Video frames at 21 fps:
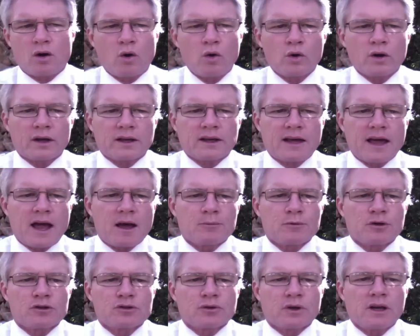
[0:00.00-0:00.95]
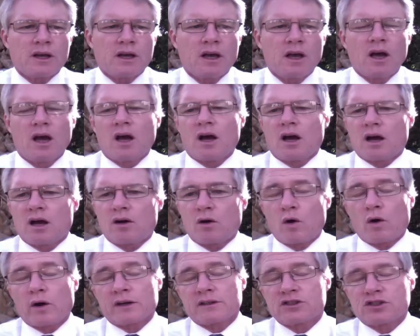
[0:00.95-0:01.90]
oak cabinetry,
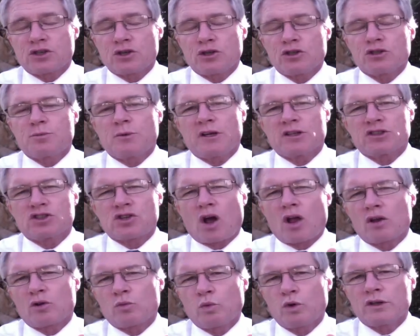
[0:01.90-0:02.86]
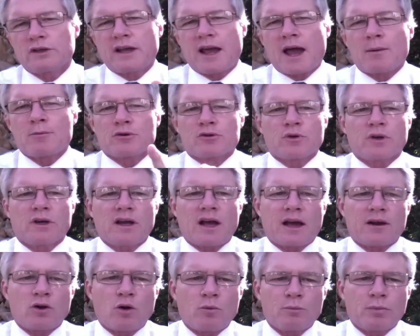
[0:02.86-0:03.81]
it's solid wood cabinetry.
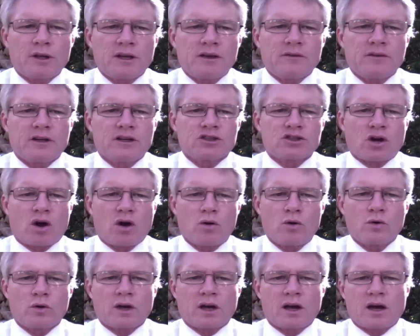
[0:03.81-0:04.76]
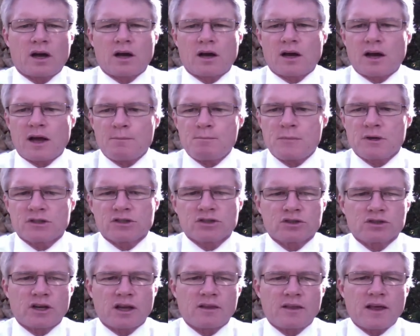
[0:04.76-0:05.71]
I don't believe it is oak. I
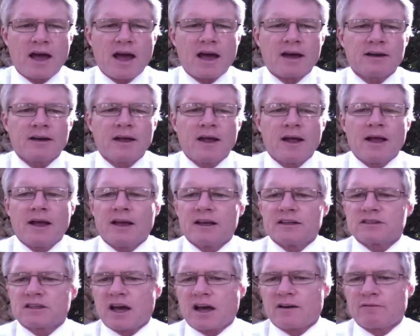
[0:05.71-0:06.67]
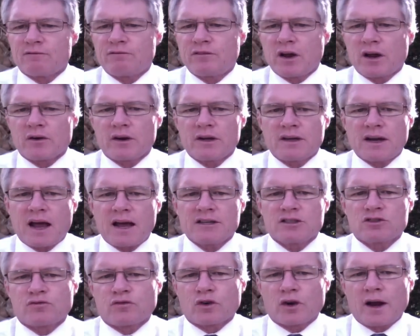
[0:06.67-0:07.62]
missaid that. It's got a very
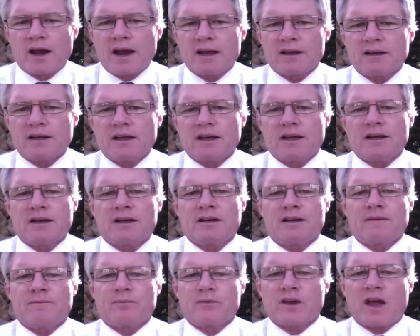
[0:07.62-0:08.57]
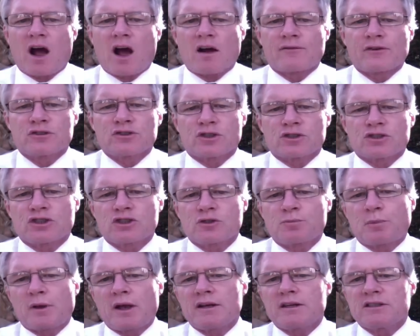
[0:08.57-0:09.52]
nice veranda in it. Offers a
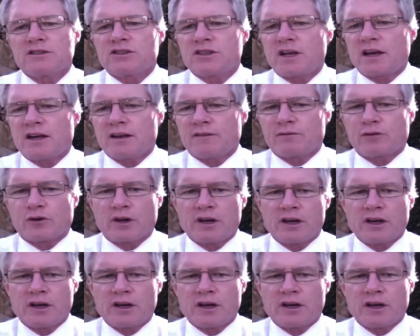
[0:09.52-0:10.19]
splendid setting for